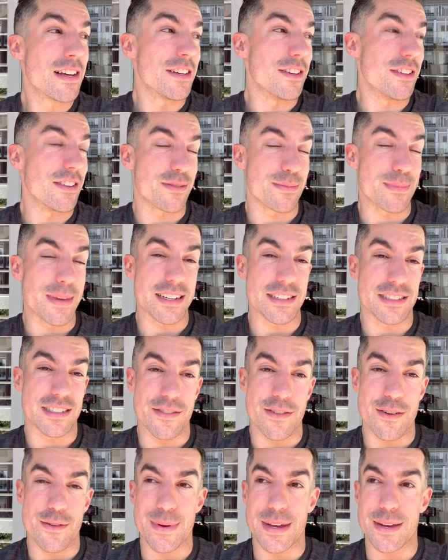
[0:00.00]
you're the smartest
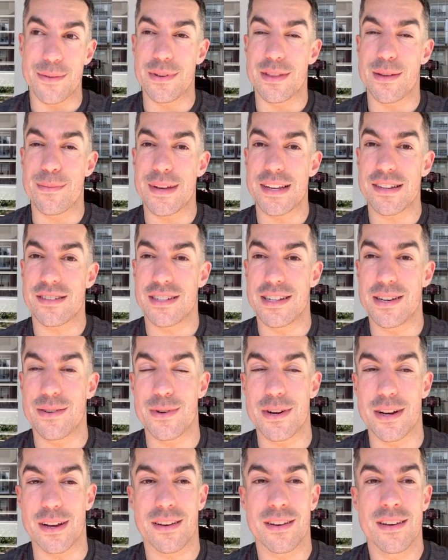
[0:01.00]
you've ever been with the best
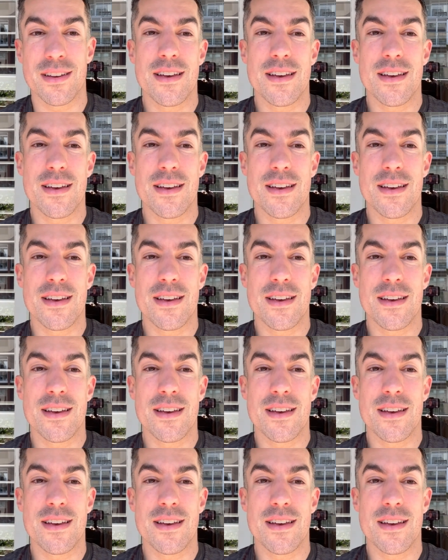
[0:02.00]
network,